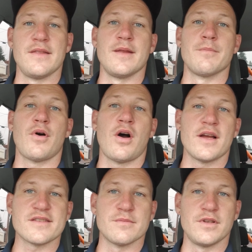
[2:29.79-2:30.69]
And then
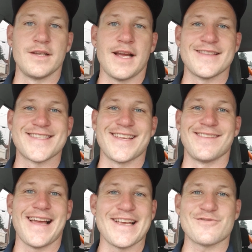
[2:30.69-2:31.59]
possibly, I'd say
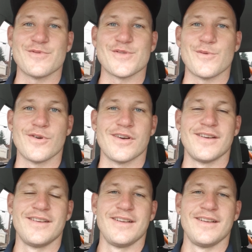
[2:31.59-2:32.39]
last resort,